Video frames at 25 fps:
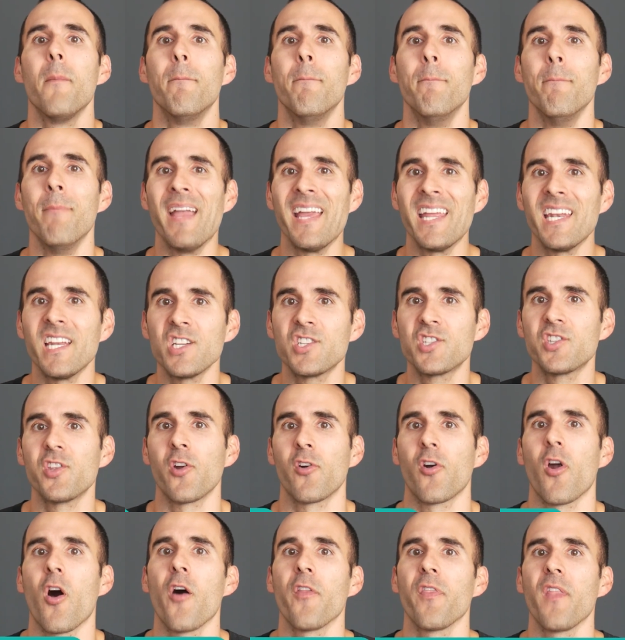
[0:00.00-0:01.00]
manage
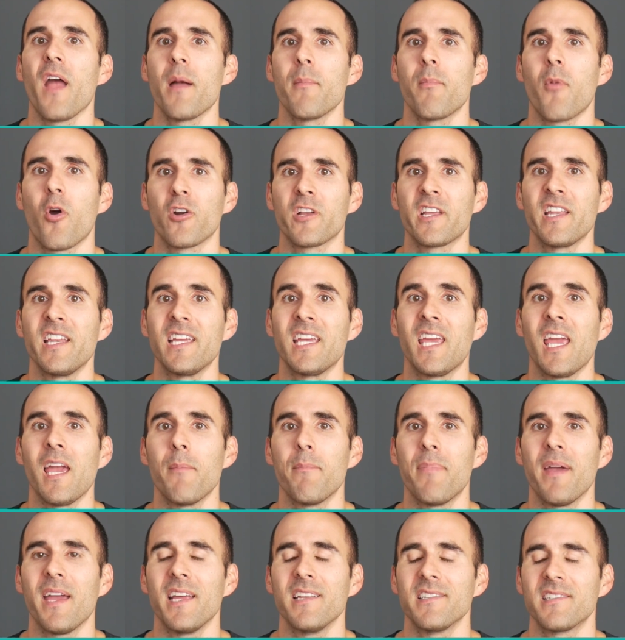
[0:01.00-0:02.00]
their online marketing
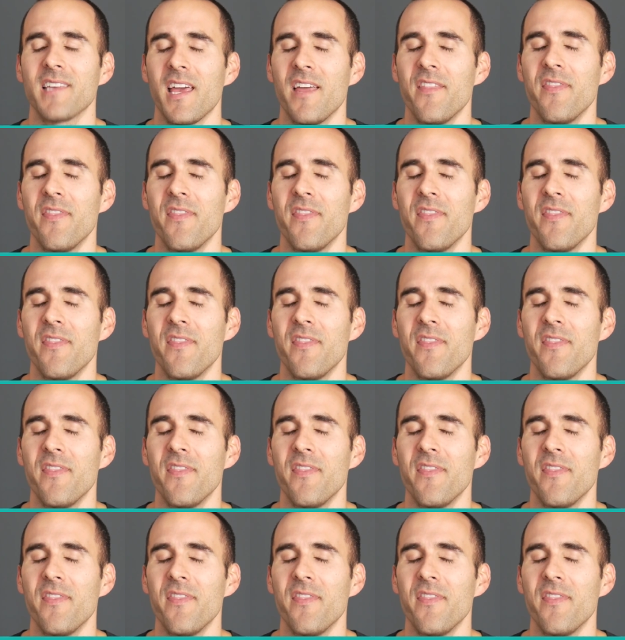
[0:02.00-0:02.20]
campaigns,